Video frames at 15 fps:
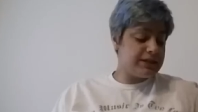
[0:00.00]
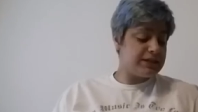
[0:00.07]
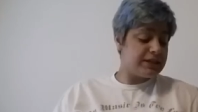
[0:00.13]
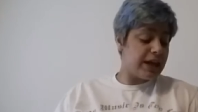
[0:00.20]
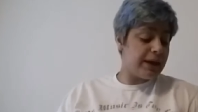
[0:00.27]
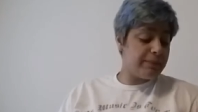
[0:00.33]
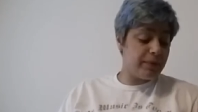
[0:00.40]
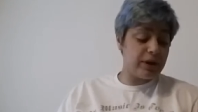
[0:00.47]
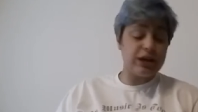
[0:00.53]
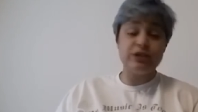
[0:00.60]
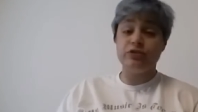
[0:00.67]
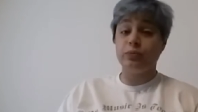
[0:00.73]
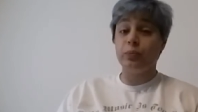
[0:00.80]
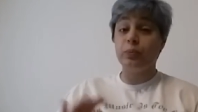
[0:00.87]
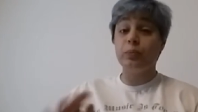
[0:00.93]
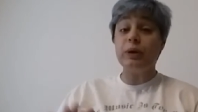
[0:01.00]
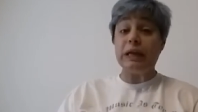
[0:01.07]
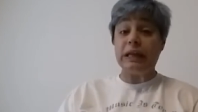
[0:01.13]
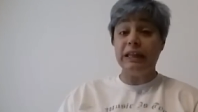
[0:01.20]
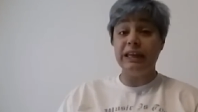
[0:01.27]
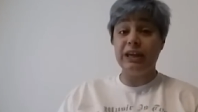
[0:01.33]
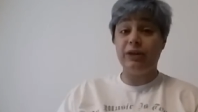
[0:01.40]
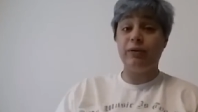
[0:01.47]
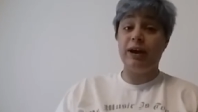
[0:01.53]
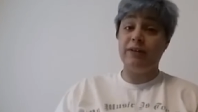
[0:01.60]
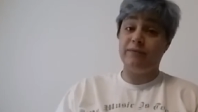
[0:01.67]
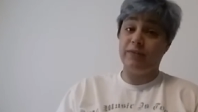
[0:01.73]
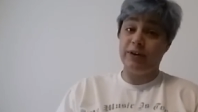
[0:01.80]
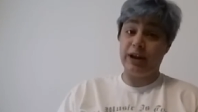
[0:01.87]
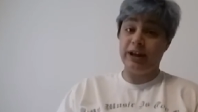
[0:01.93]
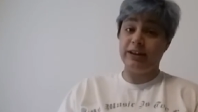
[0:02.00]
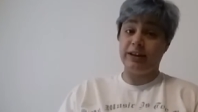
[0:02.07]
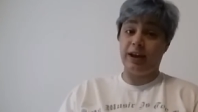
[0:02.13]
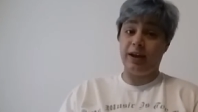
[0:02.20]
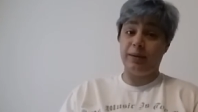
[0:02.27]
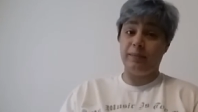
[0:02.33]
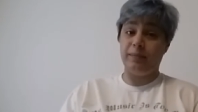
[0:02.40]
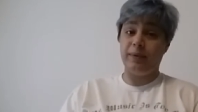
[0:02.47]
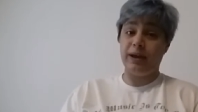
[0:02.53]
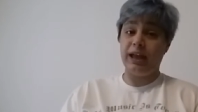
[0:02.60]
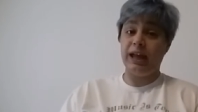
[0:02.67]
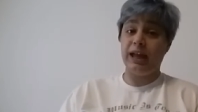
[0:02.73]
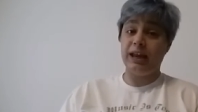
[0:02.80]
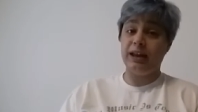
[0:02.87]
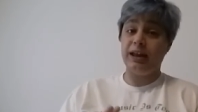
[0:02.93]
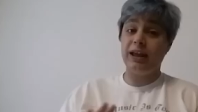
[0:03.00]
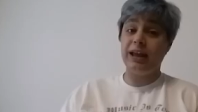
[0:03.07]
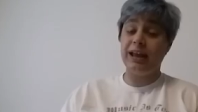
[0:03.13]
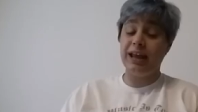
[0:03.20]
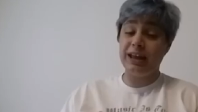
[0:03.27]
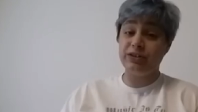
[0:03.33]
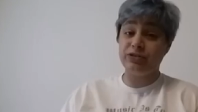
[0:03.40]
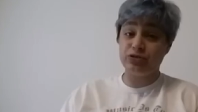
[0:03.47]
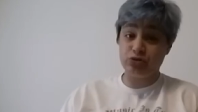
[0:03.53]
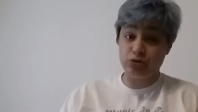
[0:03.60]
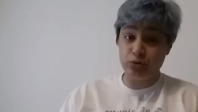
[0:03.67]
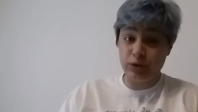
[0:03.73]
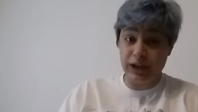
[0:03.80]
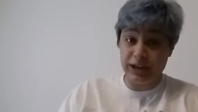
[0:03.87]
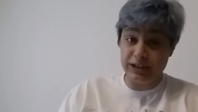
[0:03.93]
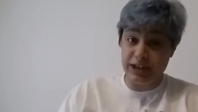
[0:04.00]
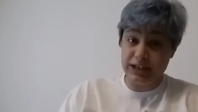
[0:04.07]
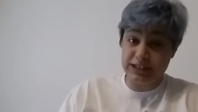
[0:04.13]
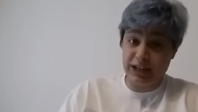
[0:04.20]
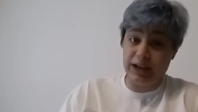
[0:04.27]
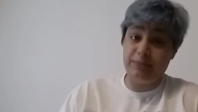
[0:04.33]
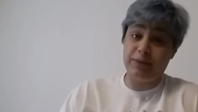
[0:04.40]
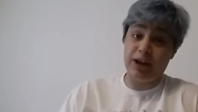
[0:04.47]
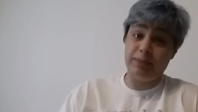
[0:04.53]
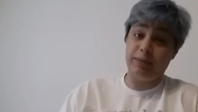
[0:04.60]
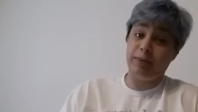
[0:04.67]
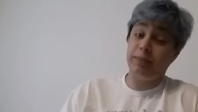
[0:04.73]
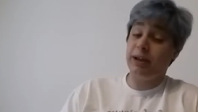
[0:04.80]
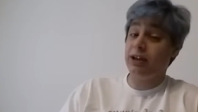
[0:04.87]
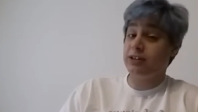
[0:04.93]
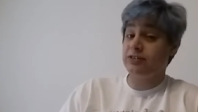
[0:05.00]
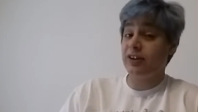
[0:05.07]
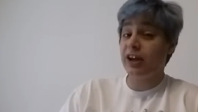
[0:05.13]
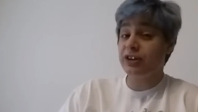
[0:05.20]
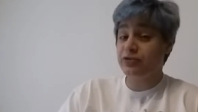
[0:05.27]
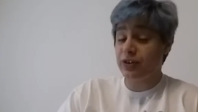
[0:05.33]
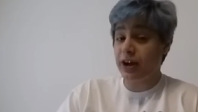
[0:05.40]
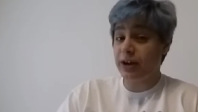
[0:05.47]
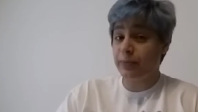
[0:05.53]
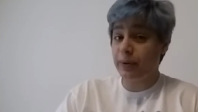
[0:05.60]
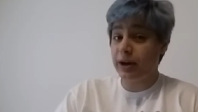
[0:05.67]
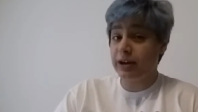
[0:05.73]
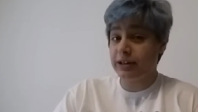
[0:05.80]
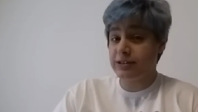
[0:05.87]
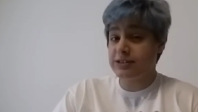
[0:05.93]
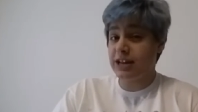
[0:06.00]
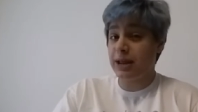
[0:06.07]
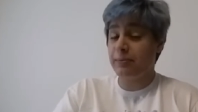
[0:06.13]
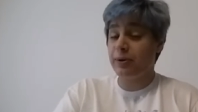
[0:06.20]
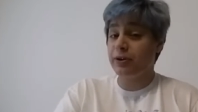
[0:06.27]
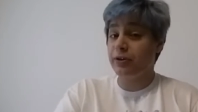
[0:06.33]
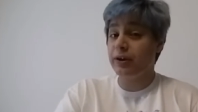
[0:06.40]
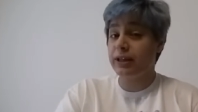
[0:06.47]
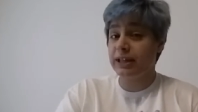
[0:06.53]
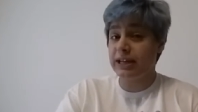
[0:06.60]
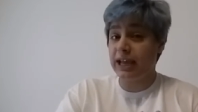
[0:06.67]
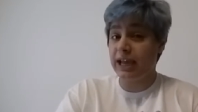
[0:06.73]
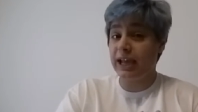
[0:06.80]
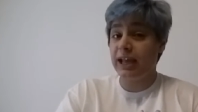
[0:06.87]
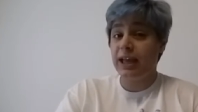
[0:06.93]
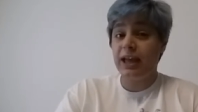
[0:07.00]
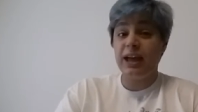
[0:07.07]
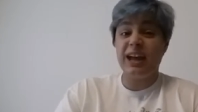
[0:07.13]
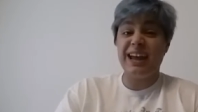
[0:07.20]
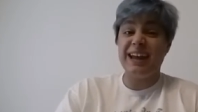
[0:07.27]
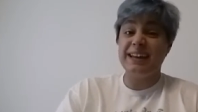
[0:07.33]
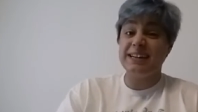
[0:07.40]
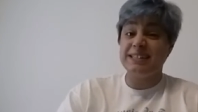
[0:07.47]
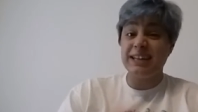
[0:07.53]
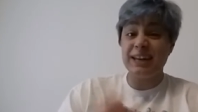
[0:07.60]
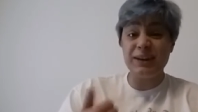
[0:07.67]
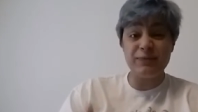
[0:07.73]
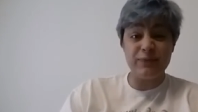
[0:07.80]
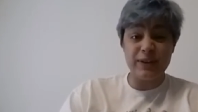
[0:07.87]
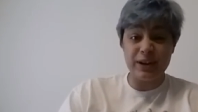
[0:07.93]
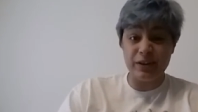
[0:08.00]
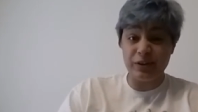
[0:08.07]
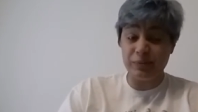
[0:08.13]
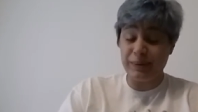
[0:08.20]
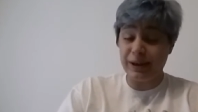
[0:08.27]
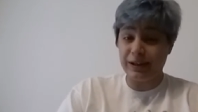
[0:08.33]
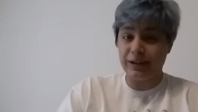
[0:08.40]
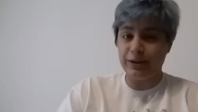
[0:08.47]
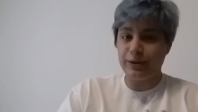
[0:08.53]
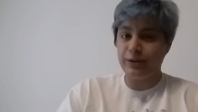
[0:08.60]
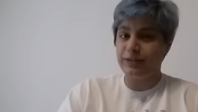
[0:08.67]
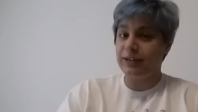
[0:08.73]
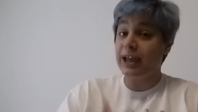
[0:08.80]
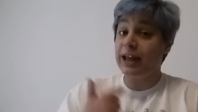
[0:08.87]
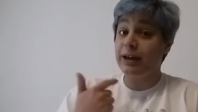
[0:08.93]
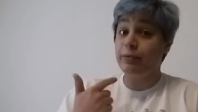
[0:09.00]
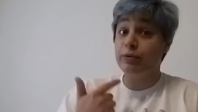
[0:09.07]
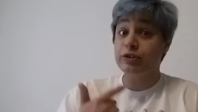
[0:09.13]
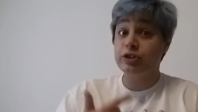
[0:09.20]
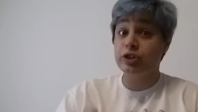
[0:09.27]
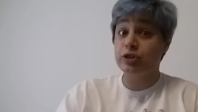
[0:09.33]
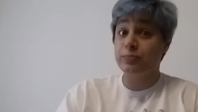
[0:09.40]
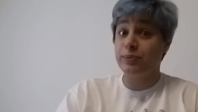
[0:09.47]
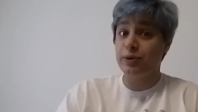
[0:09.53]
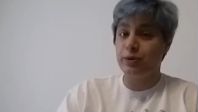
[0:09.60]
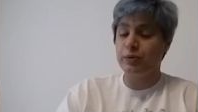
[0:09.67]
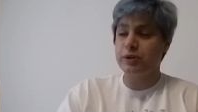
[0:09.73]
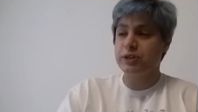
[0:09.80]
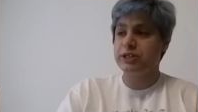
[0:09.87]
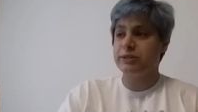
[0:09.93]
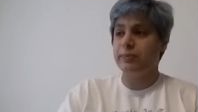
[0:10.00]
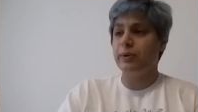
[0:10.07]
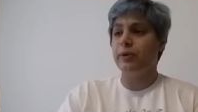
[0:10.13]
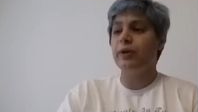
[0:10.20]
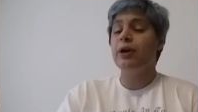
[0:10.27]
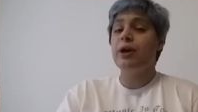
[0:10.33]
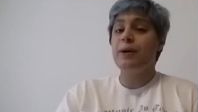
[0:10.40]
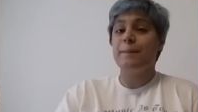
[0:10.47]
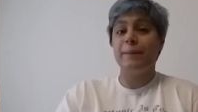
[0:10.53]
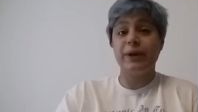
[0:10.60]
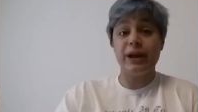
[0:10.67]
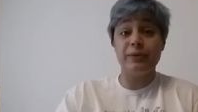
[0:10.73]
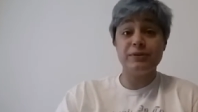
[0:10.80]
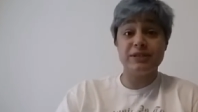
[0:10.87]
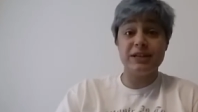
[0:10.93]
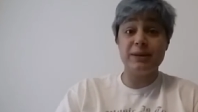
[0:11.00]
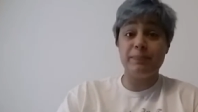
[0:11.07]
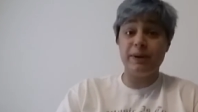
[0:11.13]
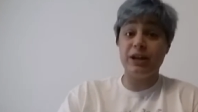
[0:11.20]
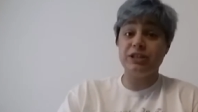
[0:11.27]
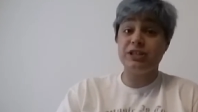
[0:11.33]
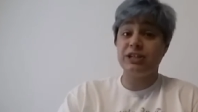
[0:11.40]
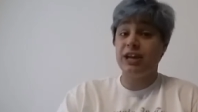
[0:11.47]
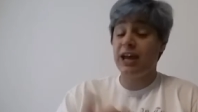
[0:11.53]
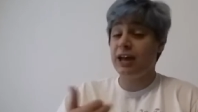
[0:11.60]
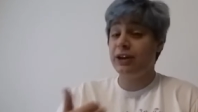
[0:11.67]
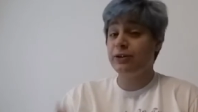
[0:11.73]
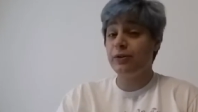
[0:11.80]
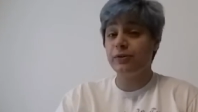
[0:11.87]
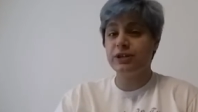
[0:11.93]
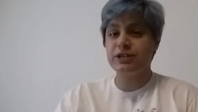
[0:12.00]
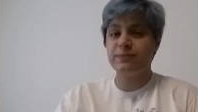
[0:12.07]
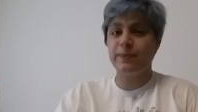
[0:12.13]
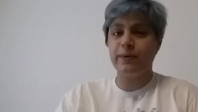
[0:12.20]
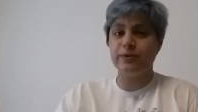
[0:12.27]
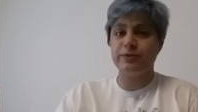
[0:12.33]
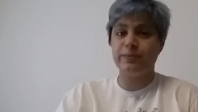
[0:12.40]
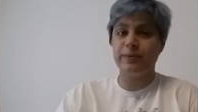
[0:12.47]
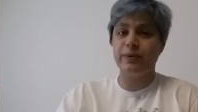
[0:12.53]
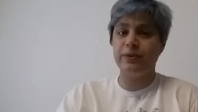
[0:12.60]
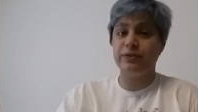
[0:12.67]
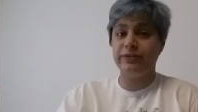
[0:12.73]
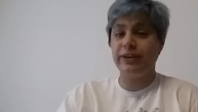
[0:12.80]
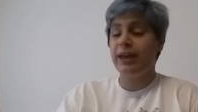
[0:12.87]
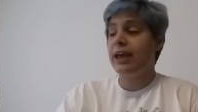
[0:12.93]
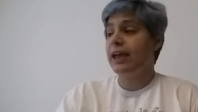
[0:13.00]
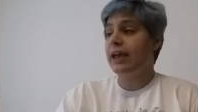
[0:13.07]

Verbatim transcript: This diaper is really great for nighttime, and it is truly a nighttime diaper because I tried wearing this diaper during the day and it didn't fit under my clothes and it was super noticeable. But I was in a pinch, had no disposables,